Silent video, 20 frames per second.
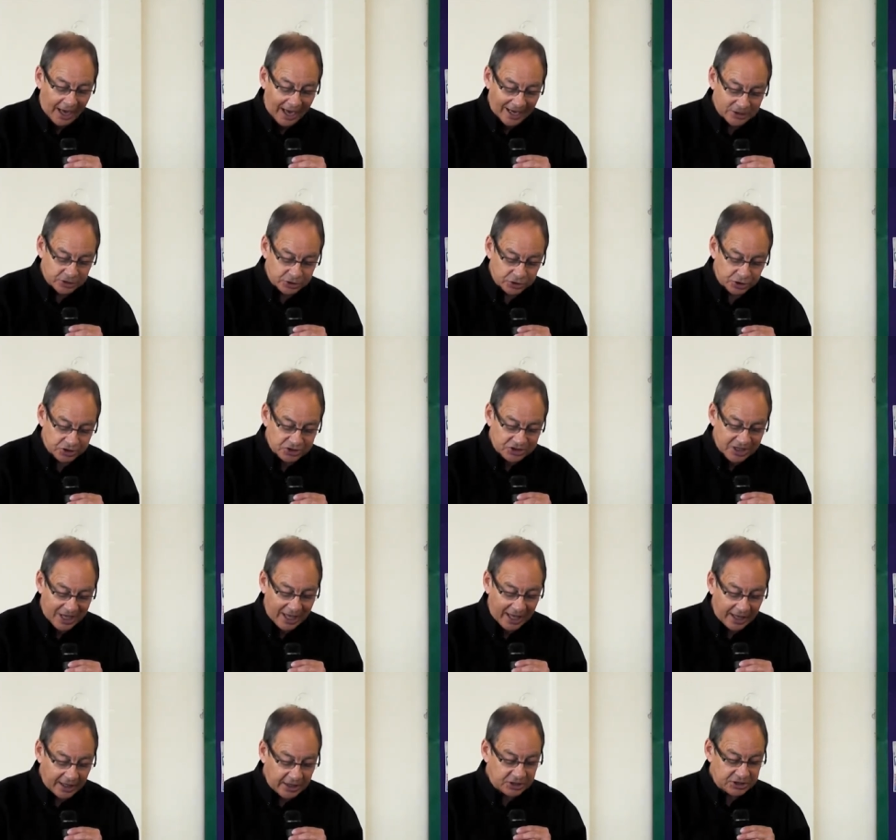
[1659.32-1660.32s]
at just
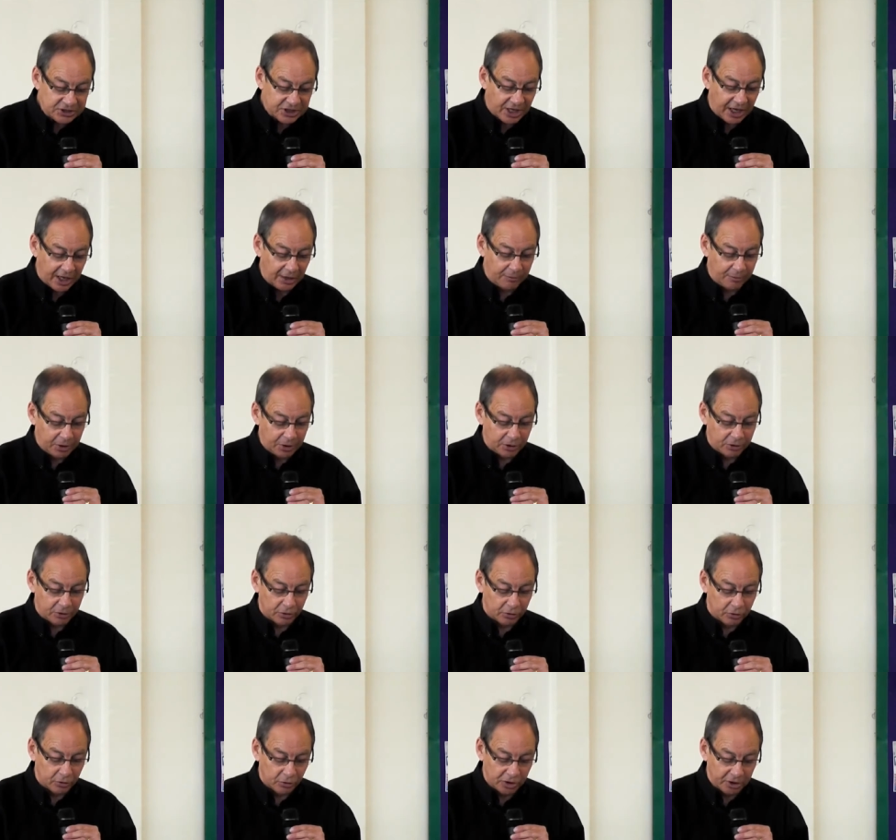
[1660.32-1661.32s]
any time into
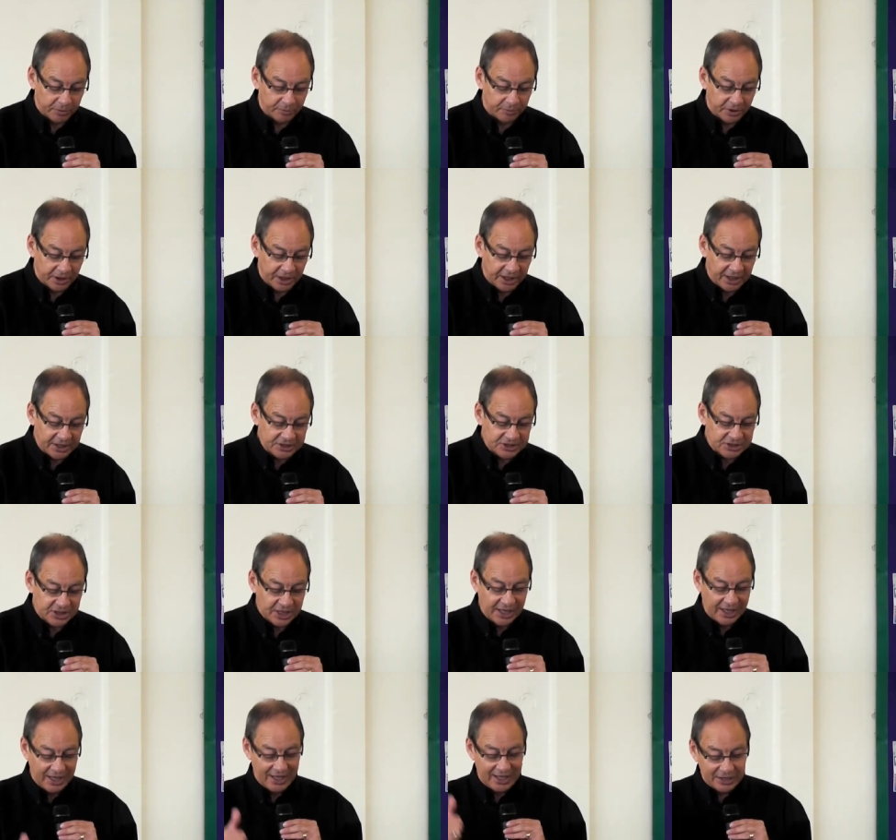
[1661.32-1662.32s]
the holy place
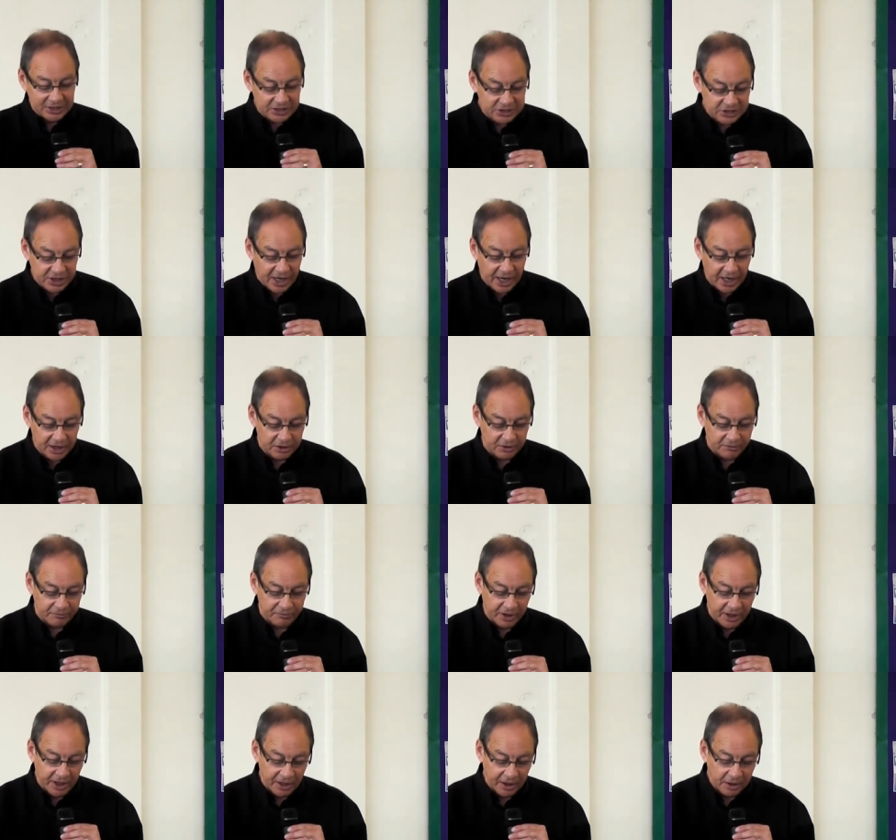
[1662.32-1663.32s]
inside the
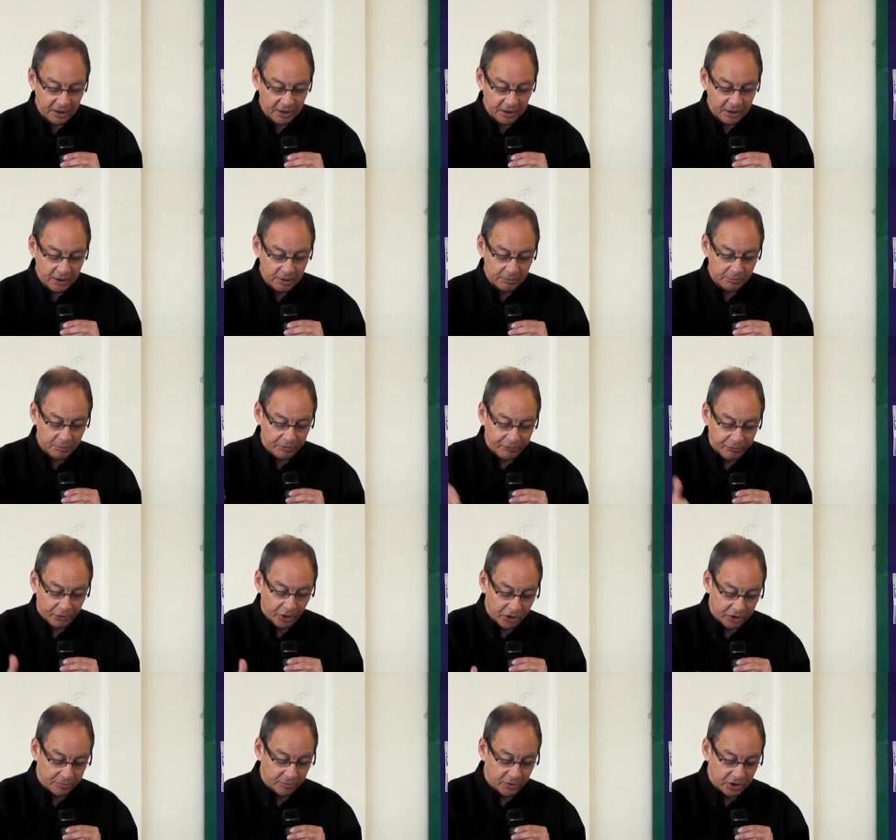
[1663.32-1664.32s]
veil
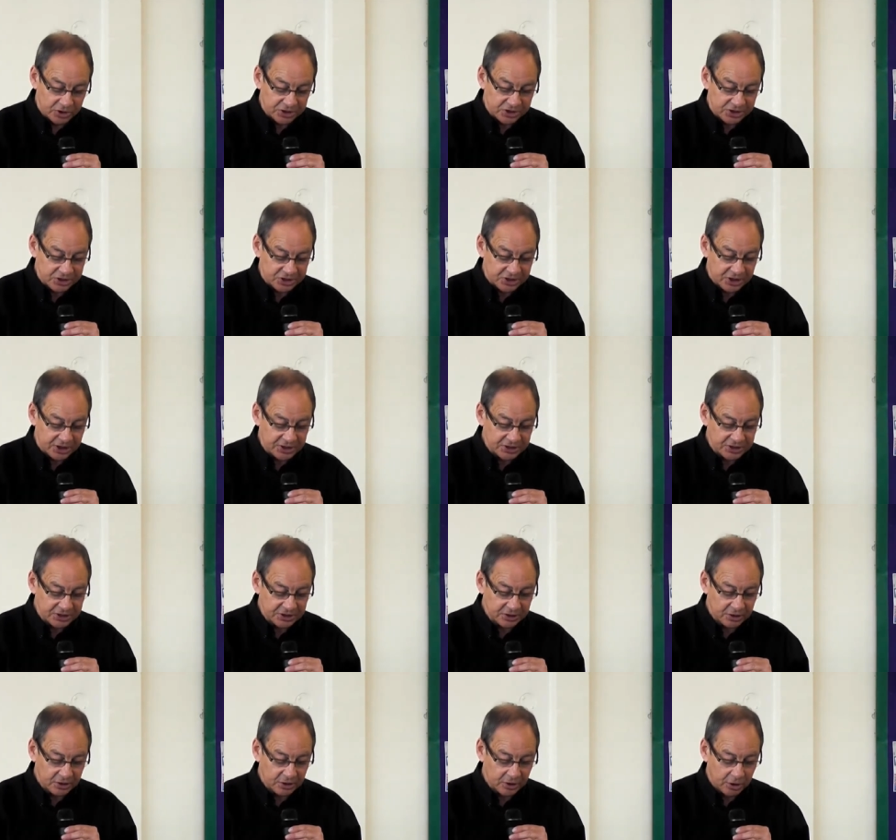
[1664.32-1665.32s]
before the mercy seat
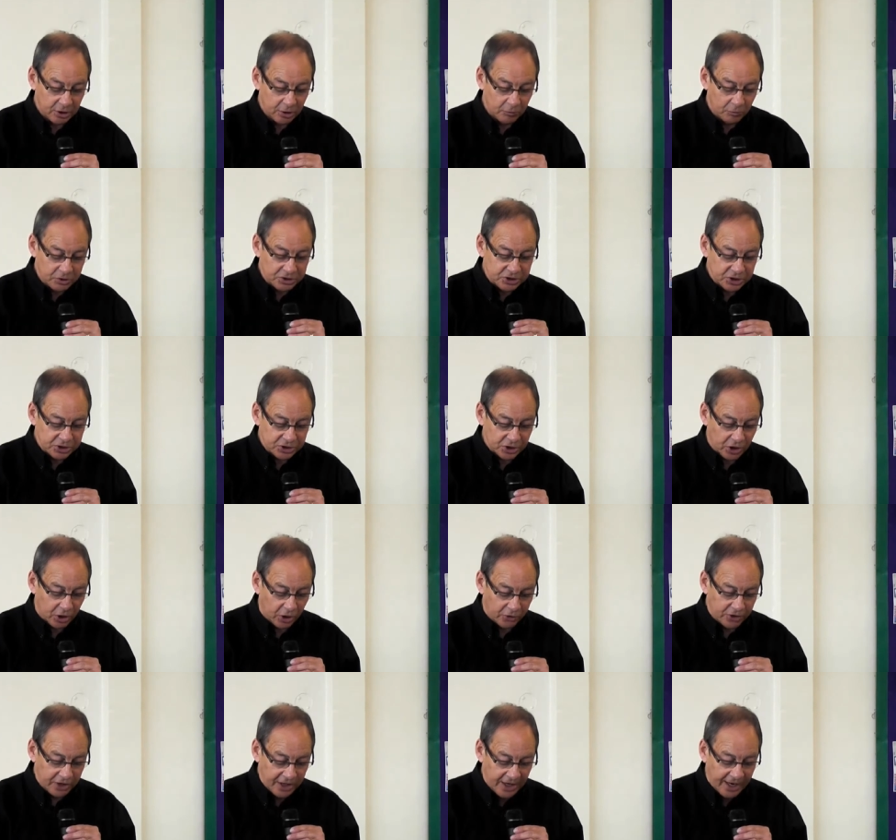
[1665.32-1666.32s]
which is
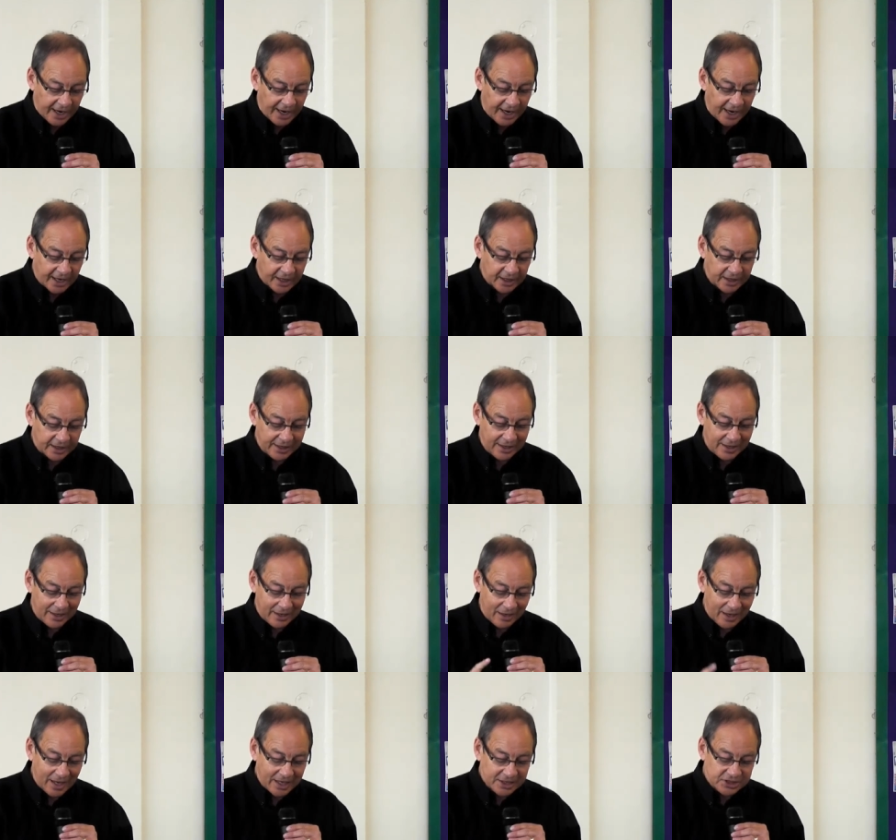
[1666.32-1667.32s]
on the ark
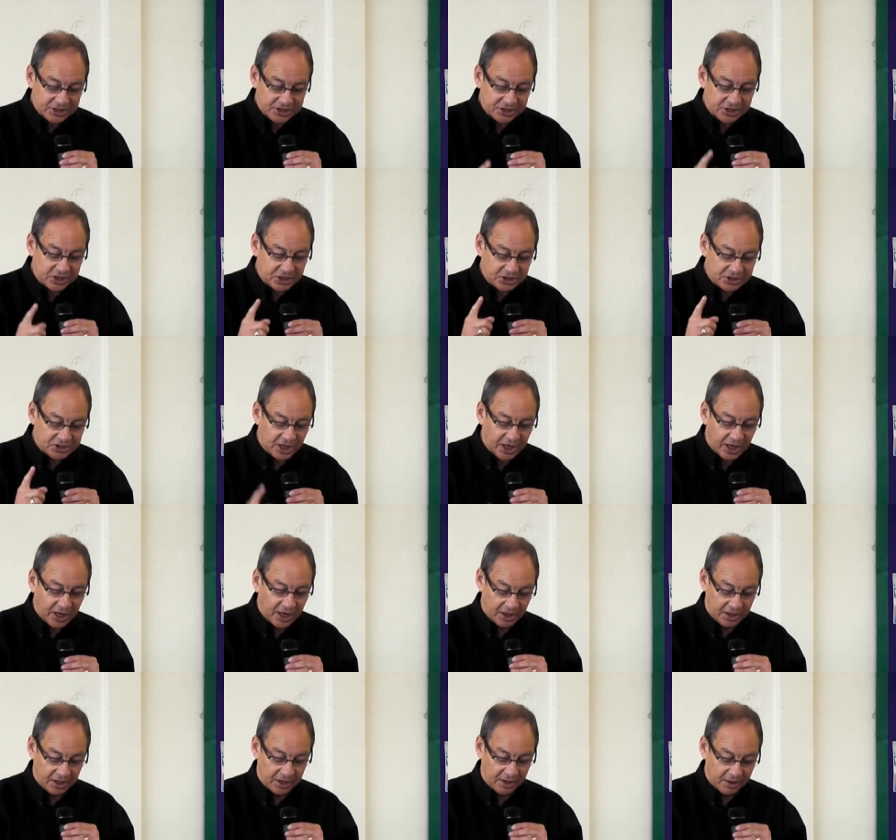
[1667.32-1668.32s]
lest he
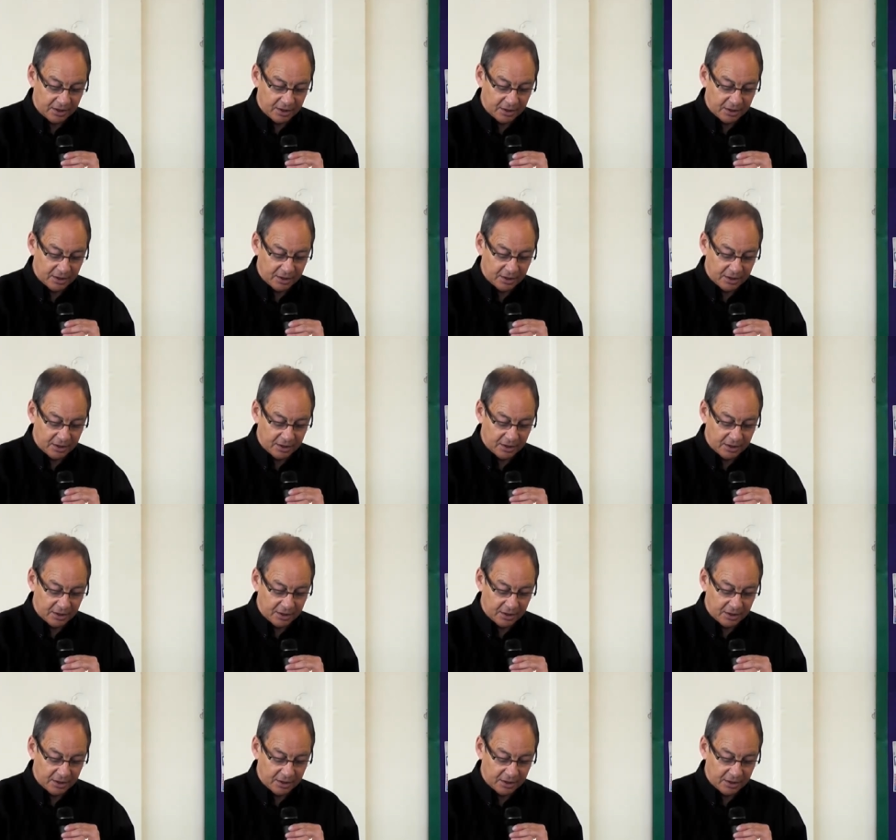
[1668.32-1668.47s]
die.